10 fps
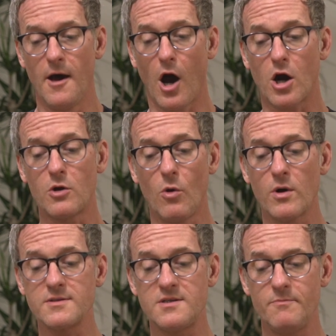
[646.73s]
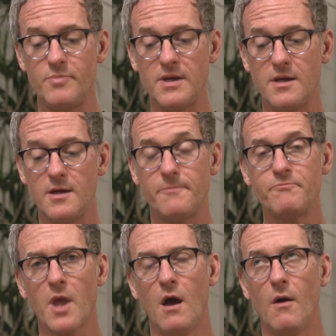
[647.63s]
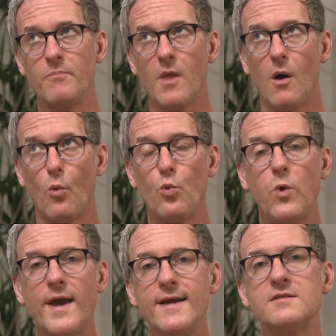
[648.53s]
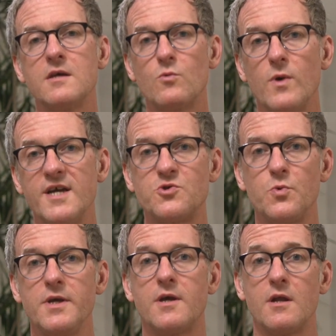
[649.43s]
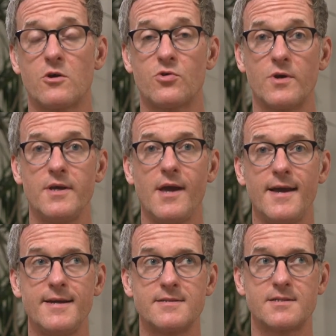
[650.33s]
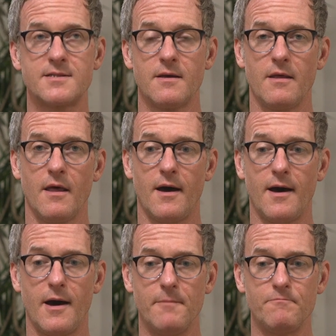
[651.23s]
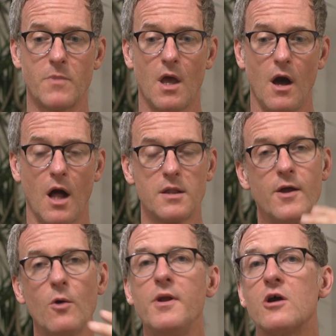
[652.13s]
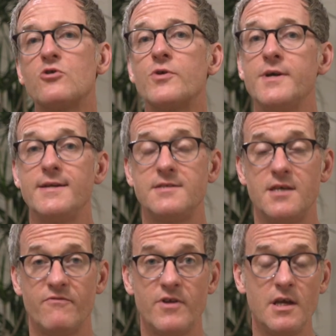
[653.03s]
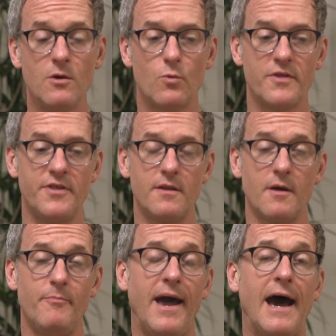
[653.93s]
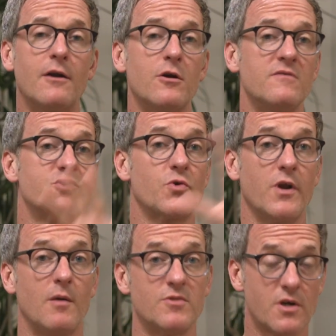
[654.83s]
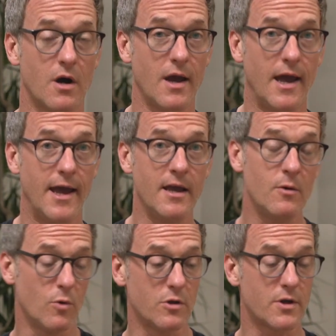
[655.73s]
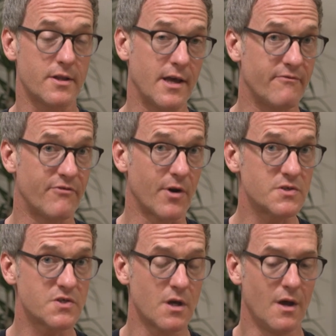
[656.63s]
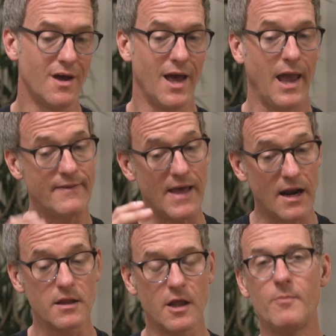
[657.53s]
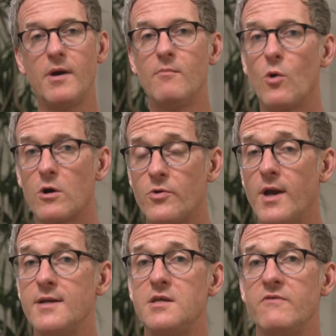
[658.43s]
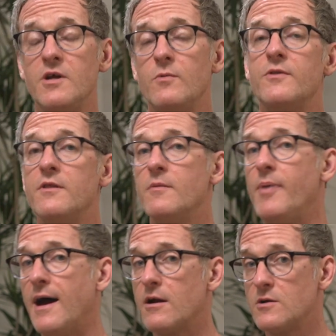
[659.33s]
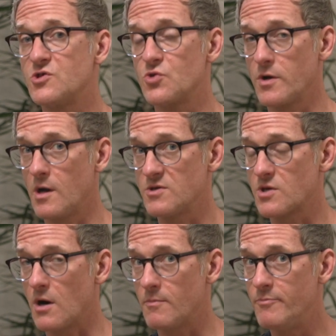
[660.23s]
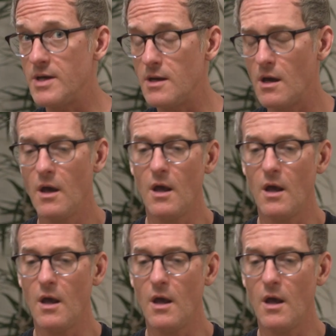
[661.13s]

are going to be ways in which we can create a little bit of creativity within the pattern of Surya Namaskar A. We'll look at that first. And then a little bit more creativity within the pattern of Surya Namaskar B.